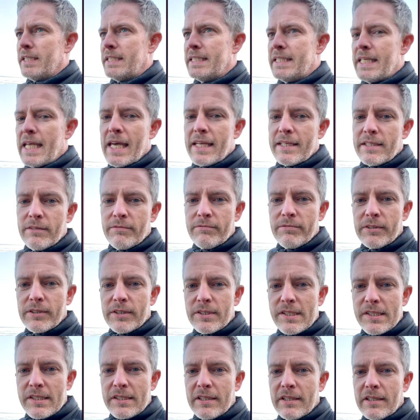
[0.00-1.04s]
debt
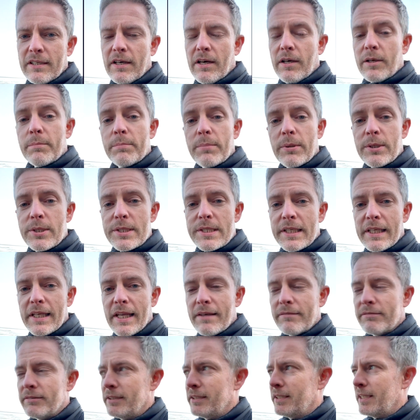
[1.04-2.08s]
averse on a personal
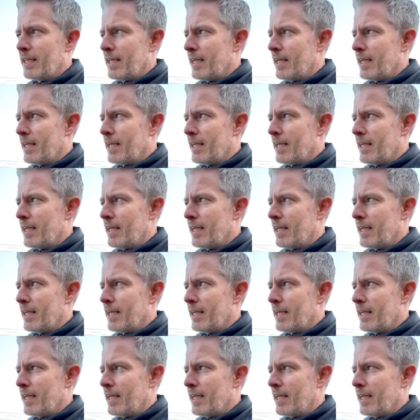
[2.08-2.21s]
level.